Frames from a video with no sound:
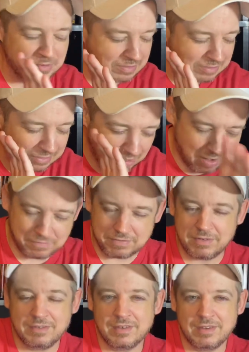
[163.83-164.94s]
love,
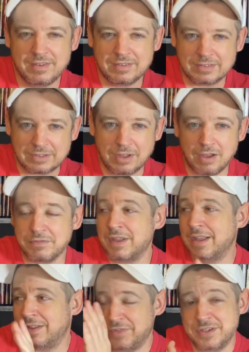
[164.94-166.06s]
love
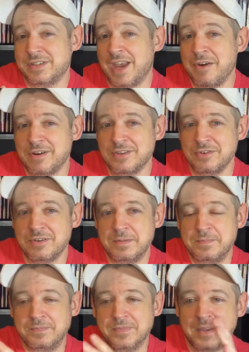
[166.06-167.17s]
this character
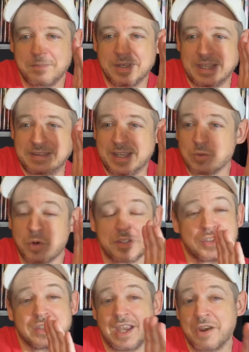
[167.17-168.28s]
because I think it's one of the
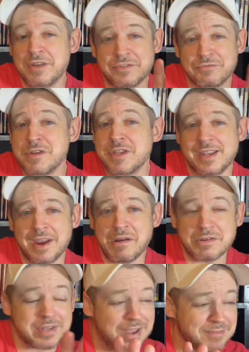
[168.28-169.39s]
scariest freaking
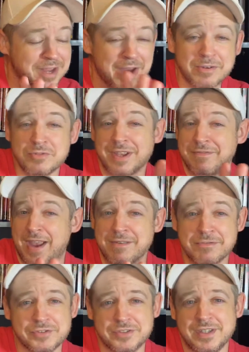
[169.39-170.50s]
characters, I, characters I've
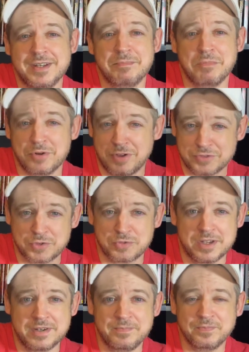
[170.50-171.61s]
ever seen put on
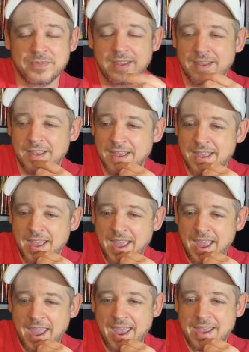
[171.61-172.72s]
screen.
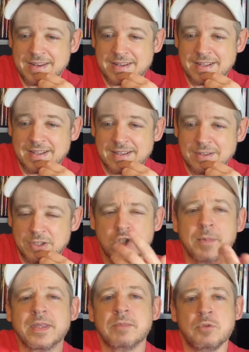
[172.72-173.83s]
And let's talk
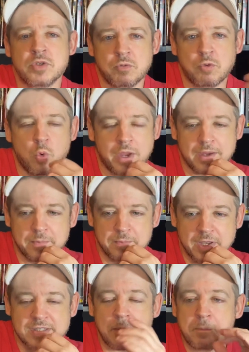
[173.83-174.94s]
about the music real quick
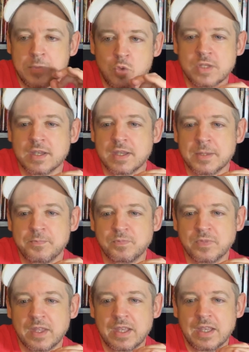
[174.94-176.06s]
because the music
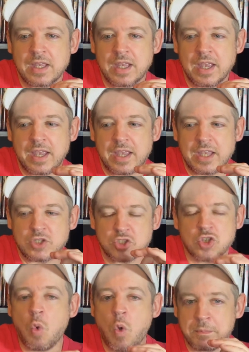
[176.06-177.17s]
is
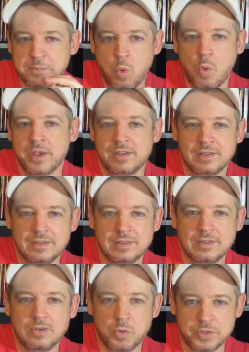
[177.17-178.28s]
so on point
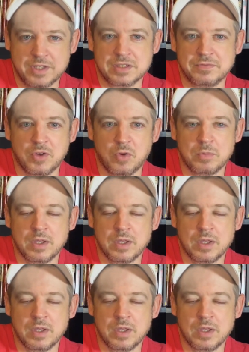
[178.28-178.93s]
with this film.